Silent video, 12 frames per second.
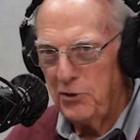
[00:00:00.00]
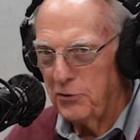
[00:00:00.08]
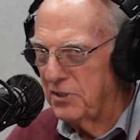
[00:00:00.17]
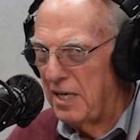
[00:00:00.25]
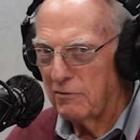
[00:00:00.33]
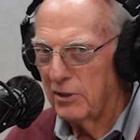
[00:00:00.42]
you
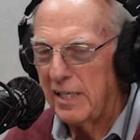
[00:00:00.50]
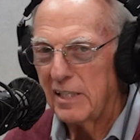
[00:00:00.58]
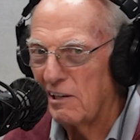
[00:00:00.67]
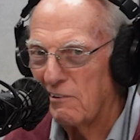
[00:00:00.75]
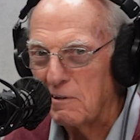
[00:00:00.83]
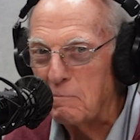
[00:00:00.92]
never get
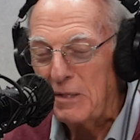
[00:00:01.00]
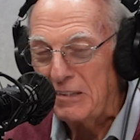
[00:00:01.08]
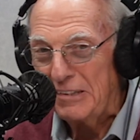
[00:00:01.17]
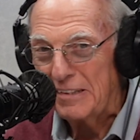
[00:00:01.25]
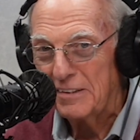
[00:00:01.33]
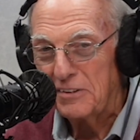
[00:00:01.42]
our
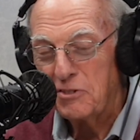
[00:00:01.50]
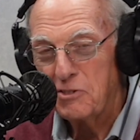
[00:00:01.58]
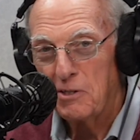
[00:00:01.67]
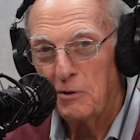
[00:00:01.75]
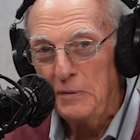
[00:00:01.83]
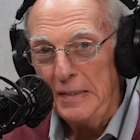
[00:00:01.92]
opinion on the
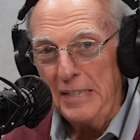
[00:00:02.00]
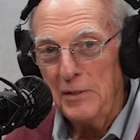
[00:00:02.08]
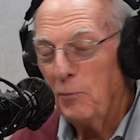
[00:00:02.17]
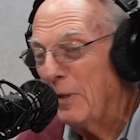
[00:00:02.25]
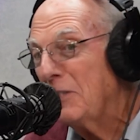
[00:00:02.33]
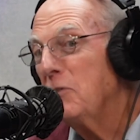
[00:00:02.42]
show
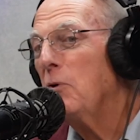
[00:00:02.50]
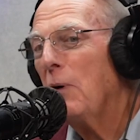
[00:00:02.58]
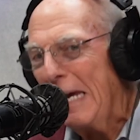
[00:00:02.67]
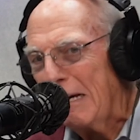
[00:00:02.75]
we do